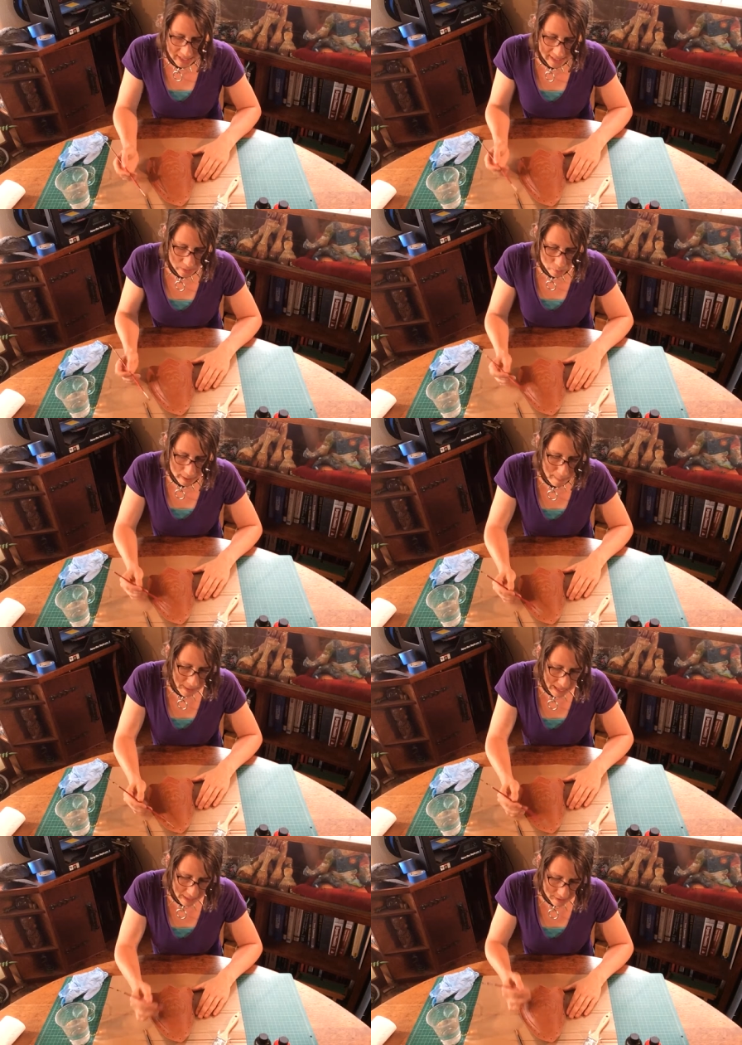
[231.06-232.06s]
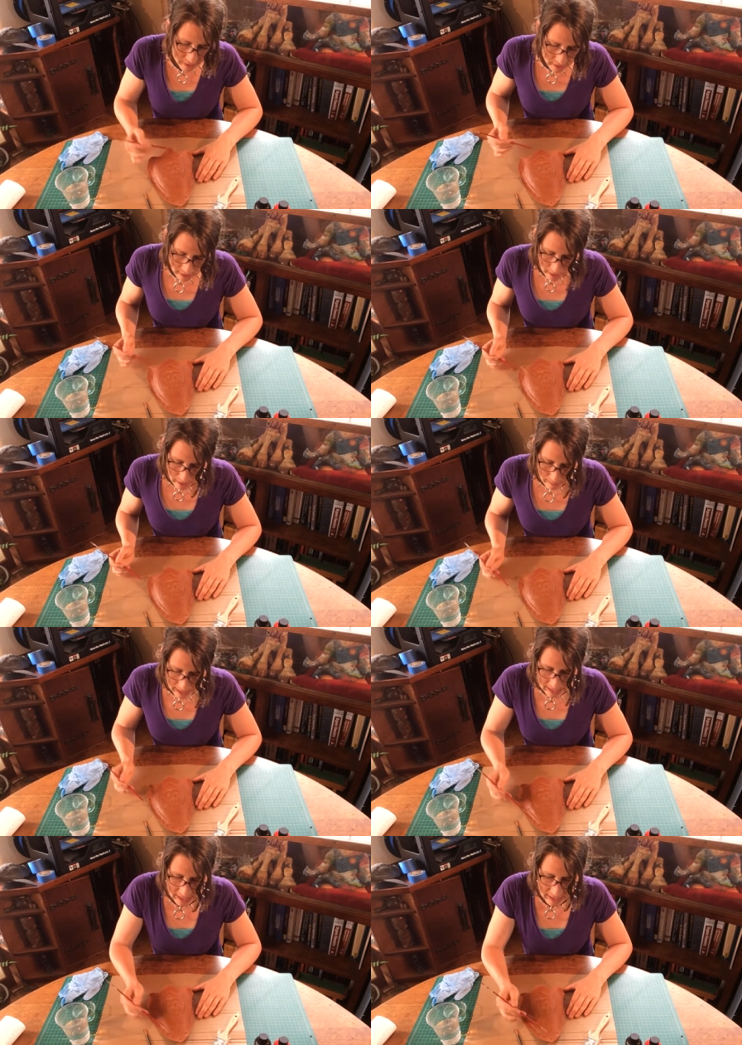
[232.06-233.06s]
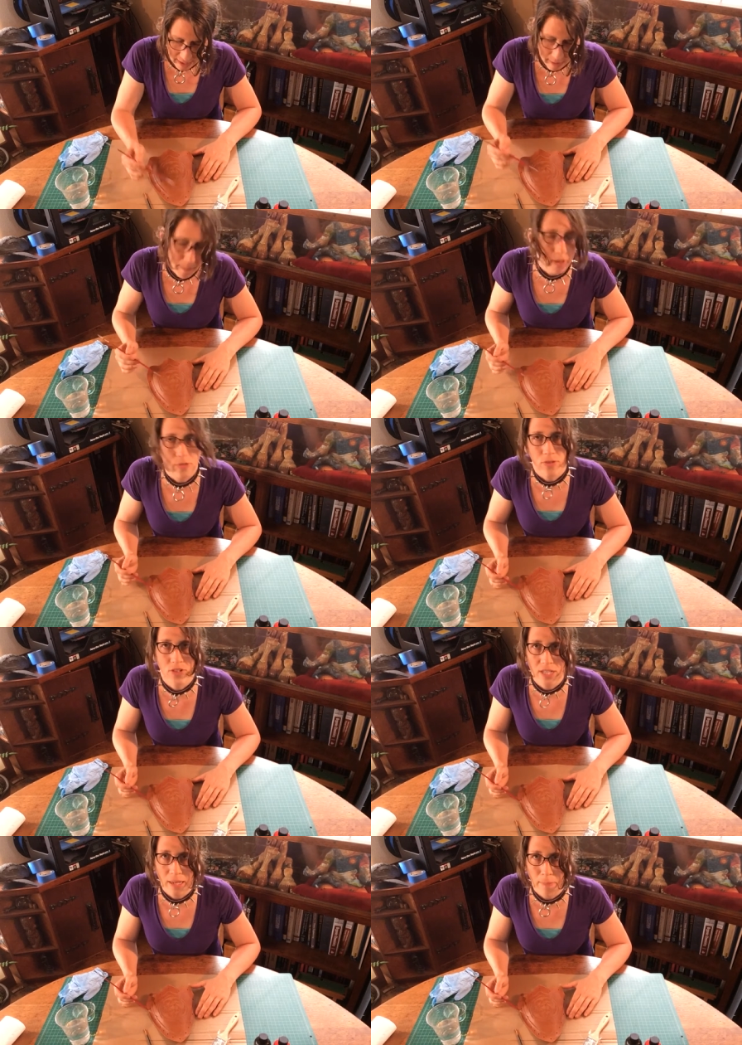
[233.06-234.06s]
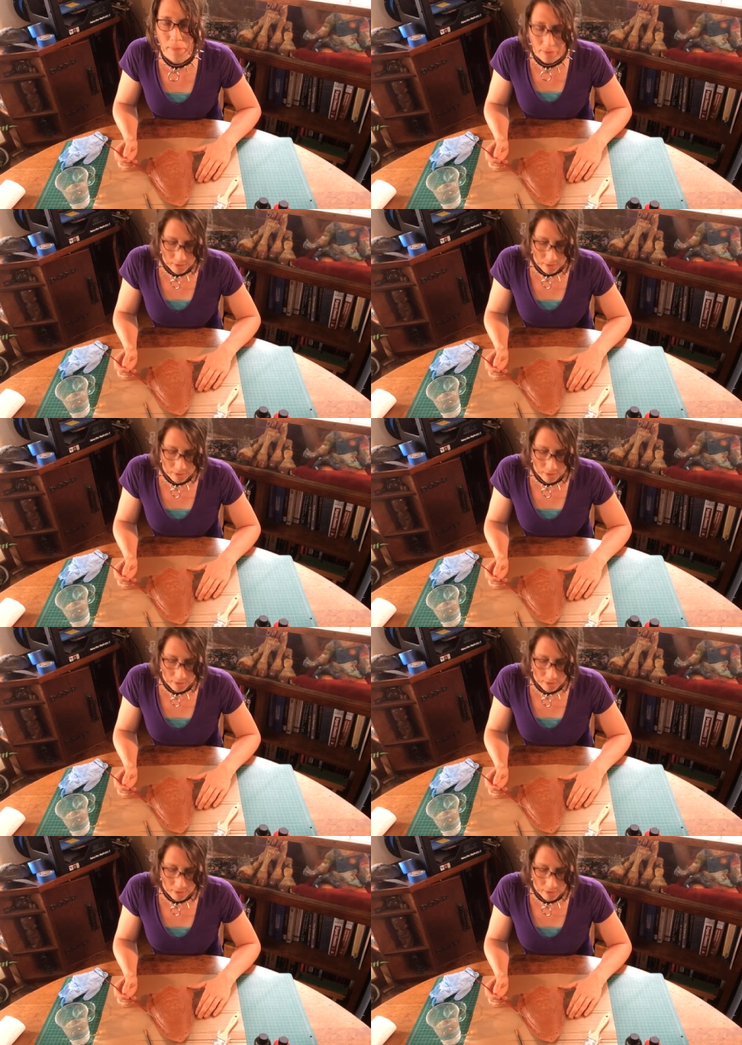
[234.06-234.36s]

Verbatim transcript: case, when I paint my entire pauldron shape,